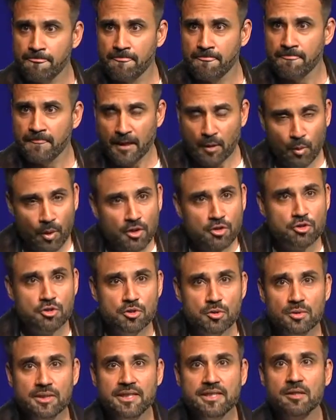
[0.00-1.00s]
Why don't you
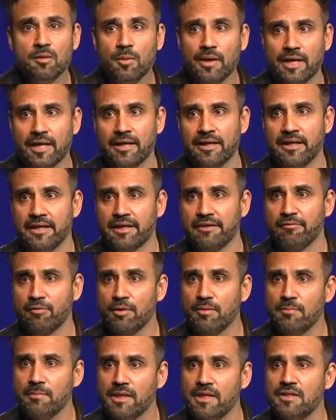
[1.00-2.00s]
lead the way of what it
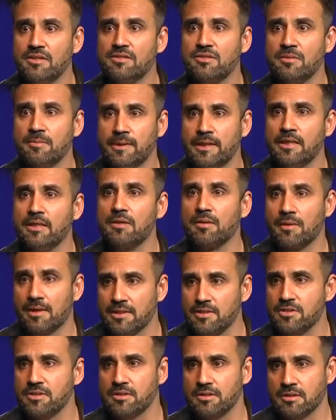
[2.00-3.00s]
means to be
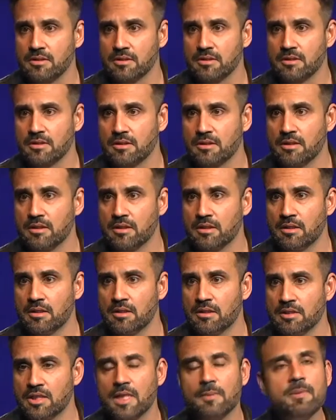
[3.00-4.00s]
courageous?
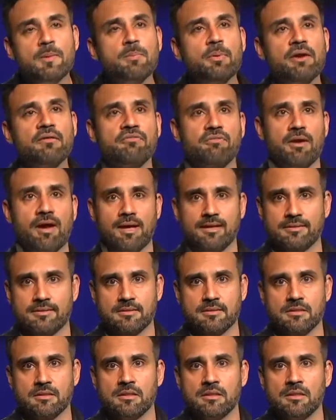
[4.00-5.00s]
So let me pray for us.
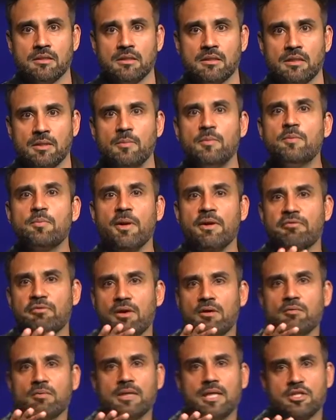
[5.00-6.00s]
Let me pray for our
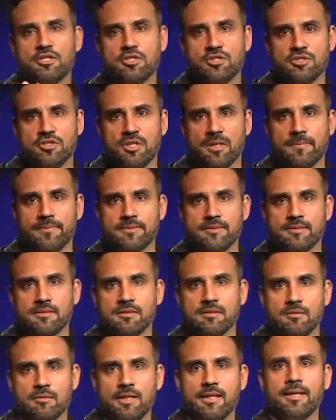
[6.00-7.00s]
relationships
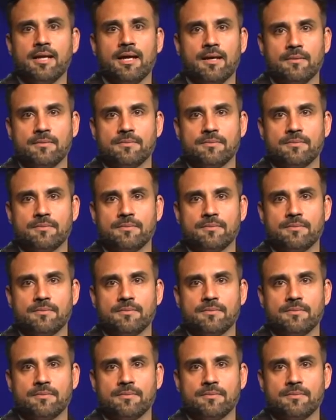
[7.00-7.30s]
right now.